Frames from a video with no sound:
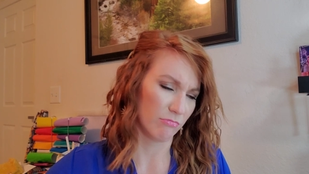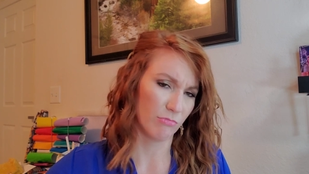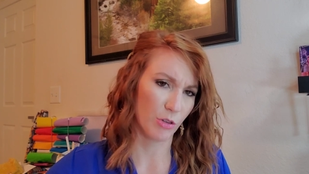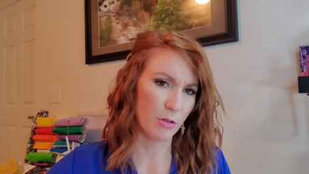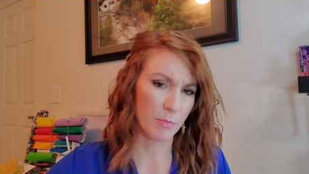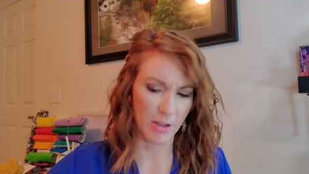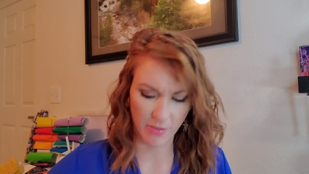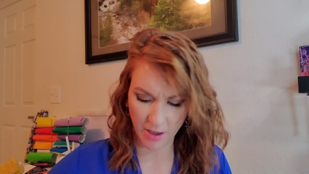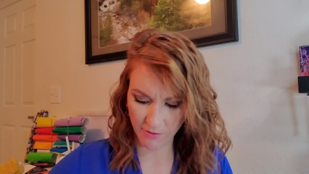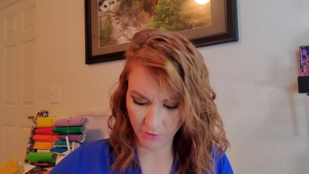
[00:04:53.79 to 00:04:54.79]
ruined me on
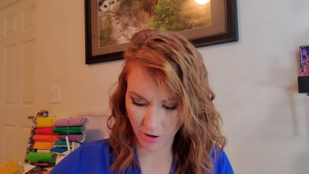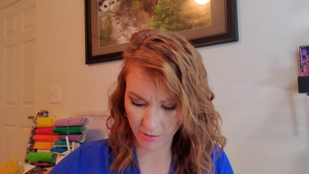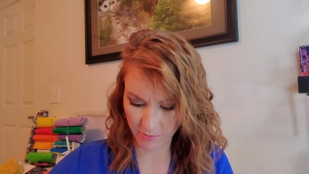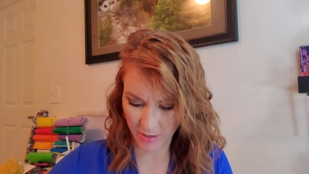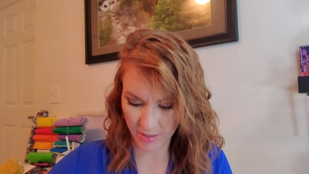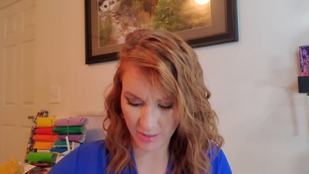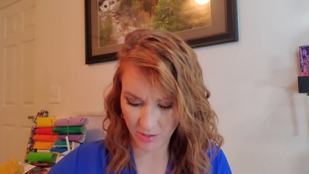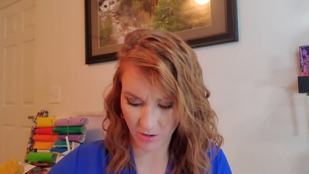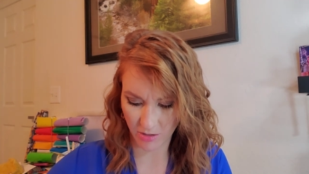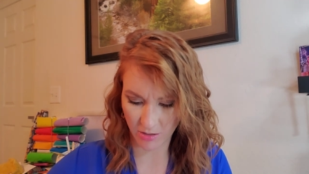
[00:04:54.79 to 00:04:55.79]
that front. I did
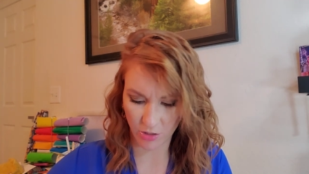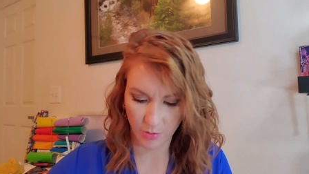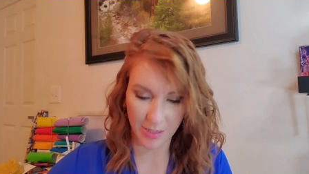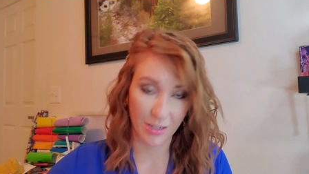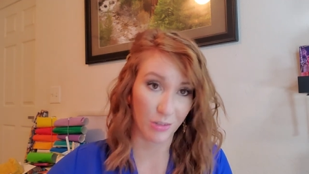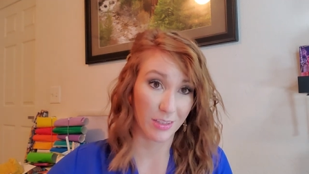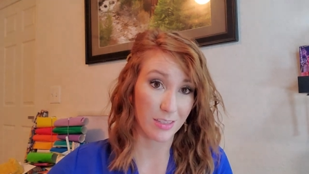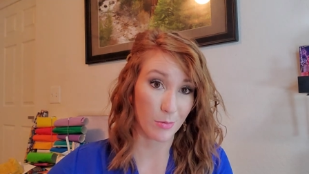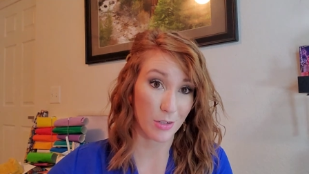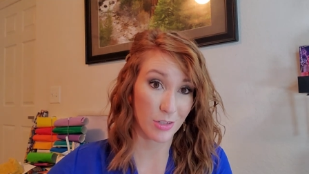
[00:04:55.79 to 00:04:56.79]
not do it nearly
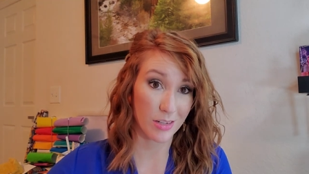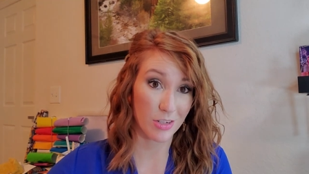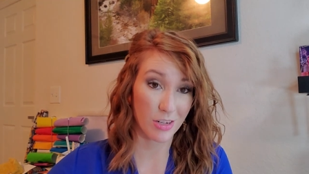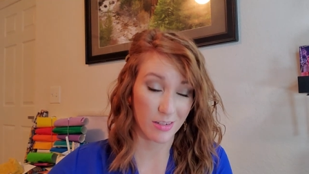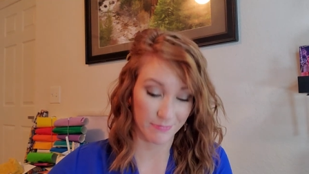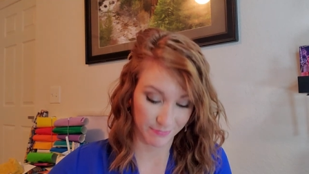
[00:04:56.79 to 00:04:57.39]
as much as I should.